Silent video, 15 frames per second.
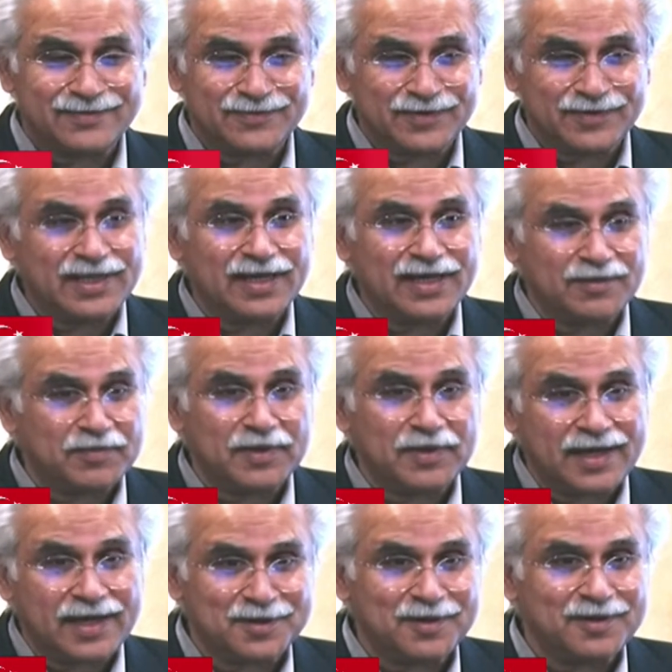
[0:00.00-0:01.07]
We are
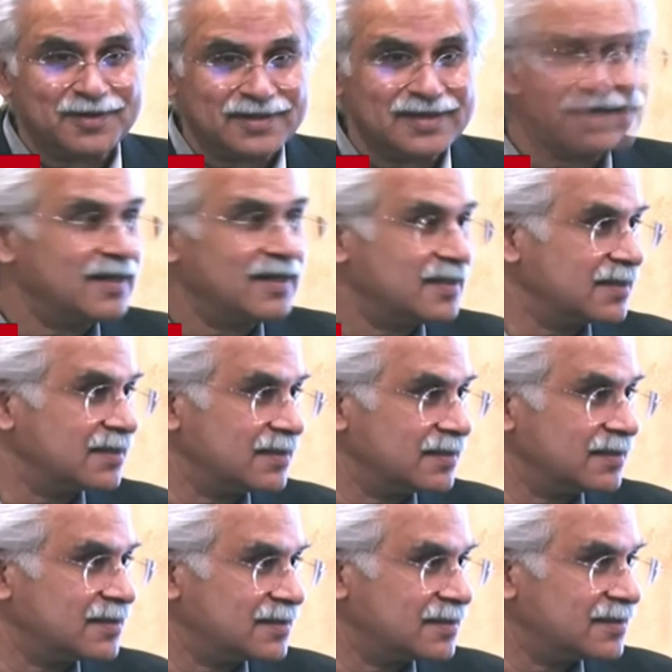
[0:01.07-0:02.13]
perhaps not realizing
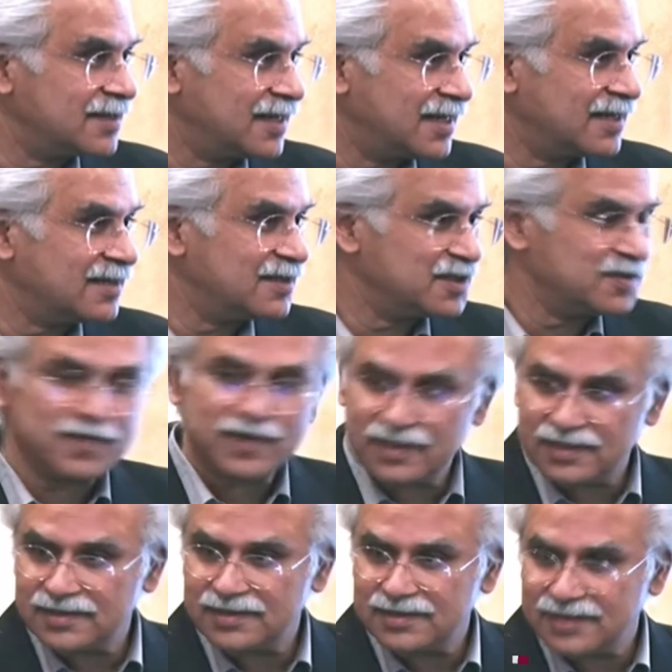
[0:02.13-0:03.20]
this at this point
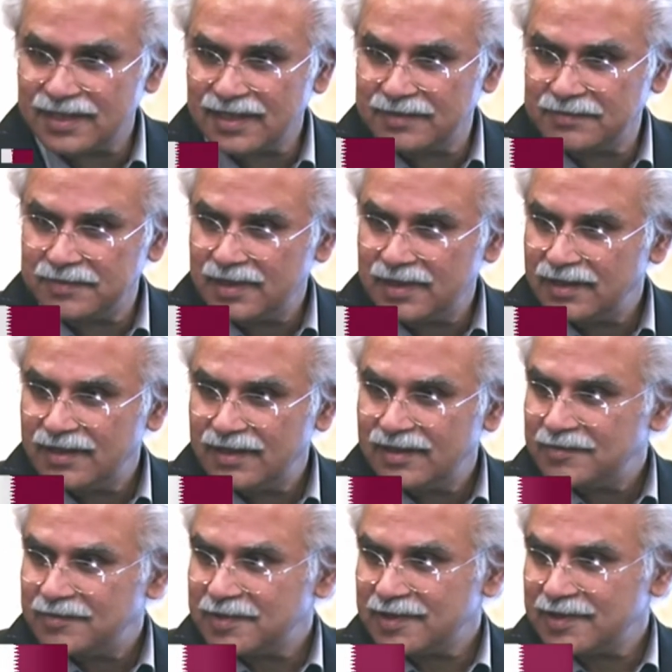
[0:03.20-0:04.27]
in time
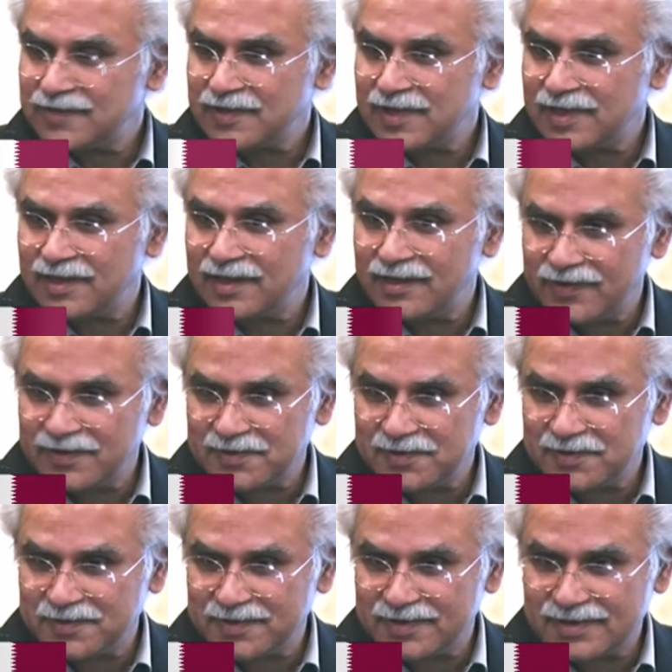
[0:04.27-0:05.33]
because we are living
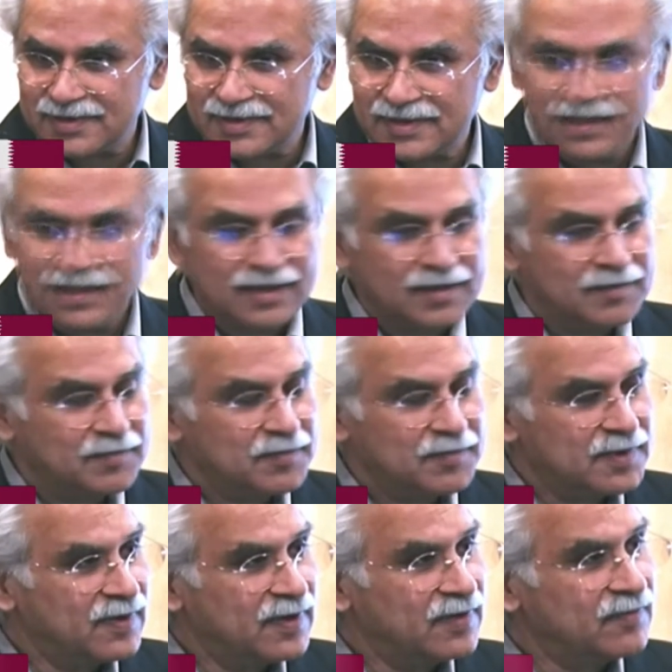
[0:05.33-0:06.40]
through it. But
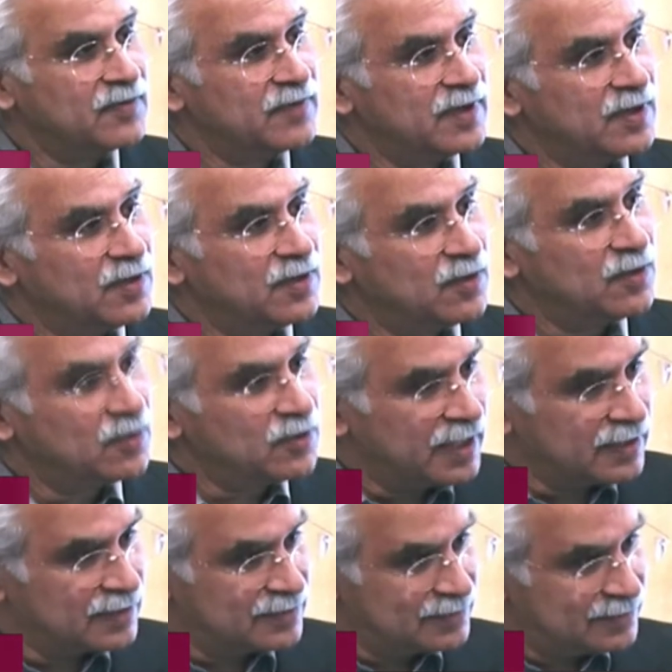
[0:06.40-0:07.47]
when we will look
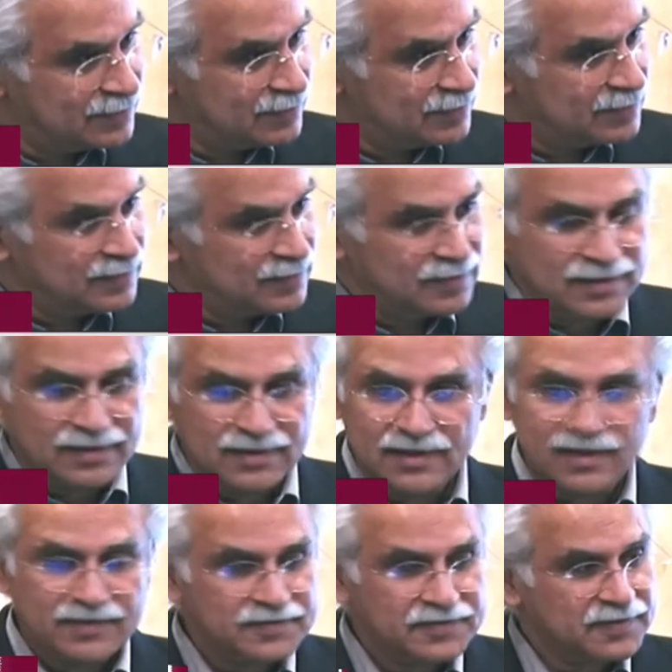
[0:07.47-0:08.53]
back
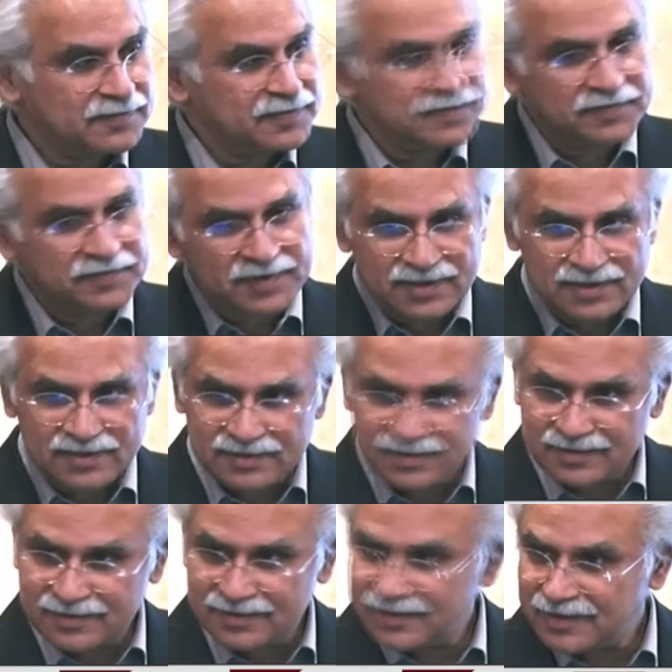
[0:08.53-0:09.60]
after 50
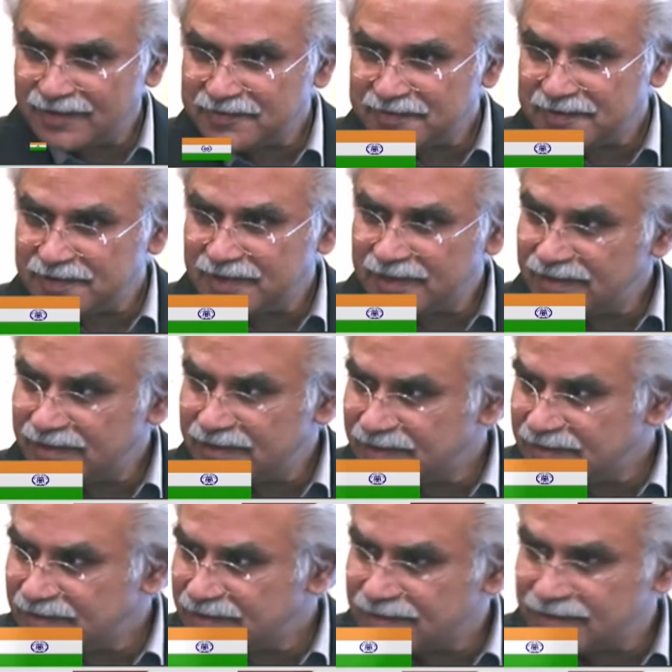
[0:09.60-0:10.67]
years, after 100
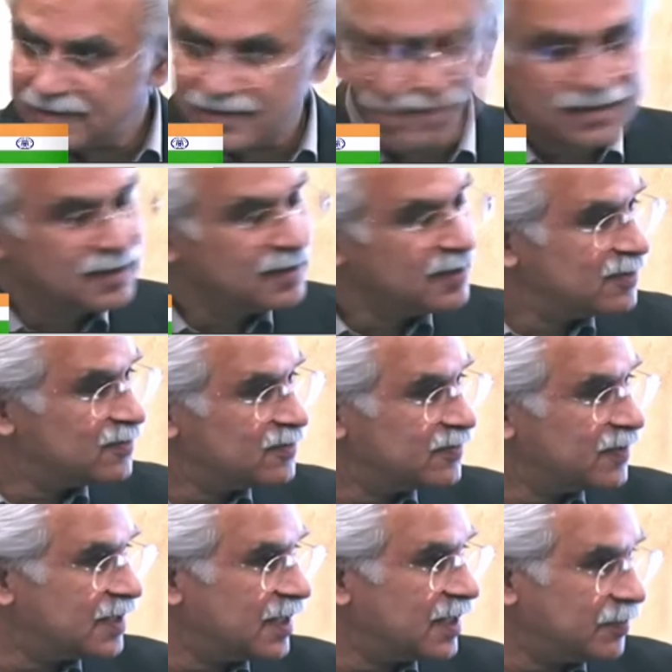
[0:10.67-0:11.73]
years, to
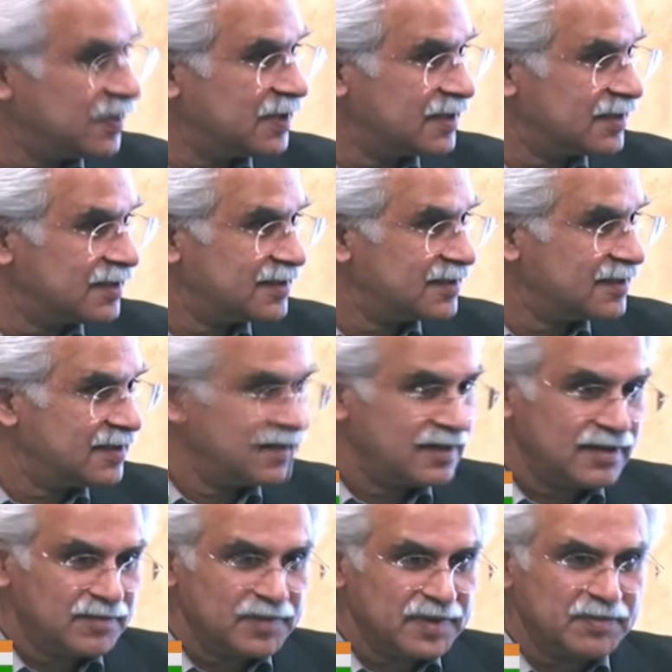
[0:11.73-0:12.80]
what happened,
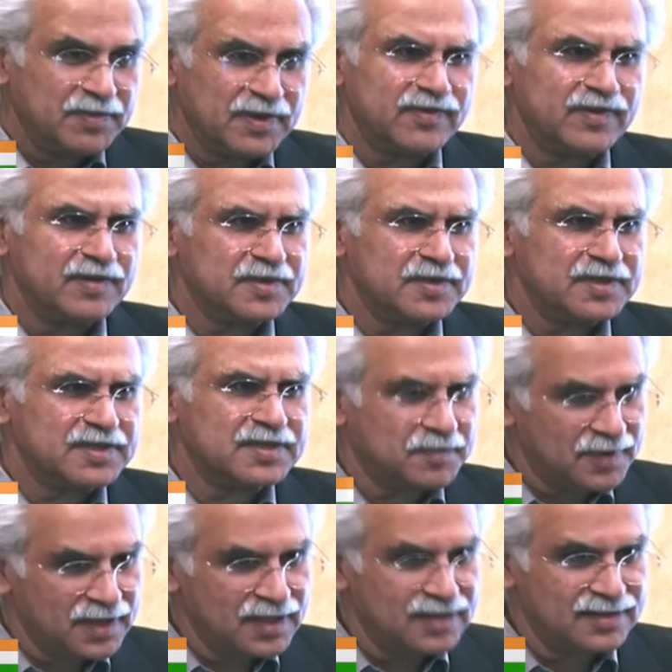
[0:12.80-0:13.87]
people will be
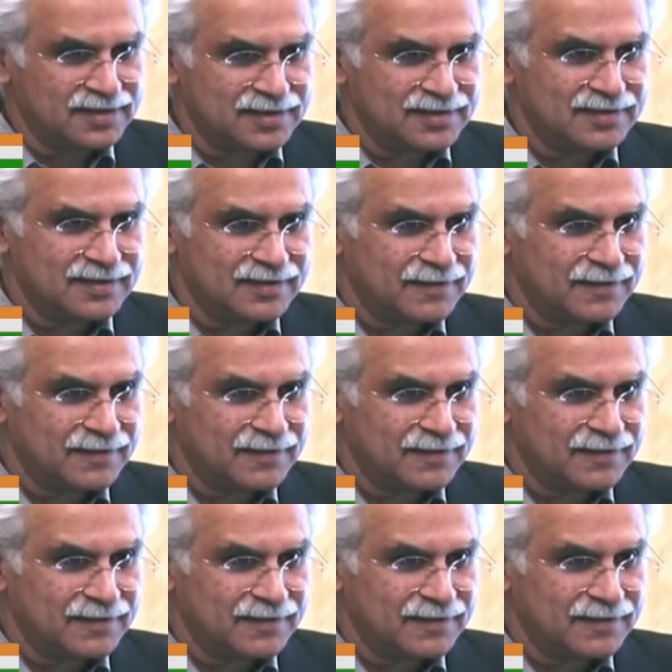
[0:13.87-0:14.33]
surprised